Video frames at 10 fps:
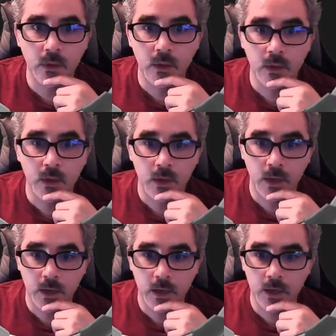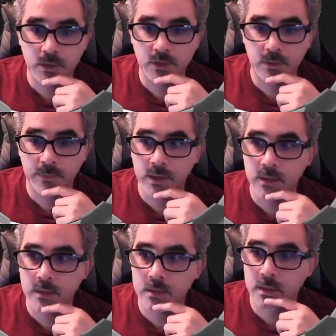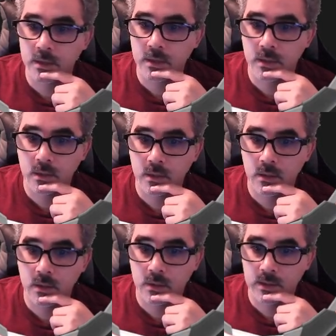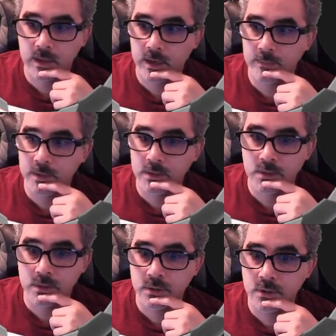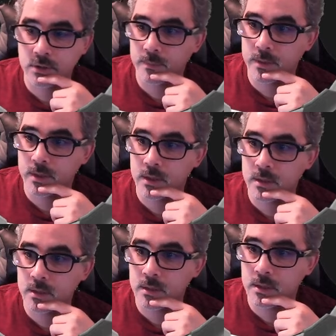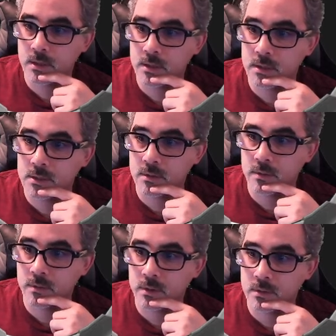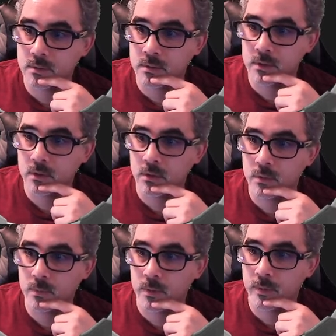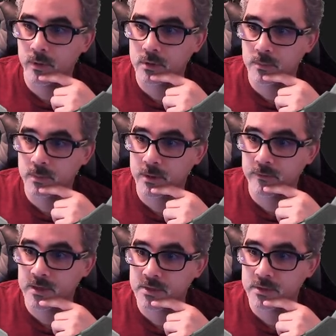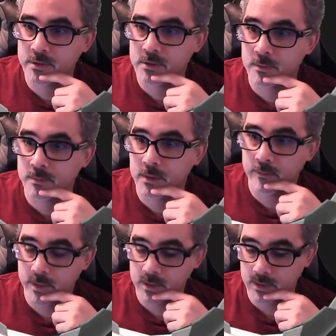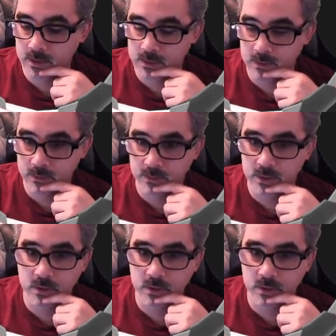And jump end, that animation, jump end is going to not loop, but also play faster. So play rate is going to be 2.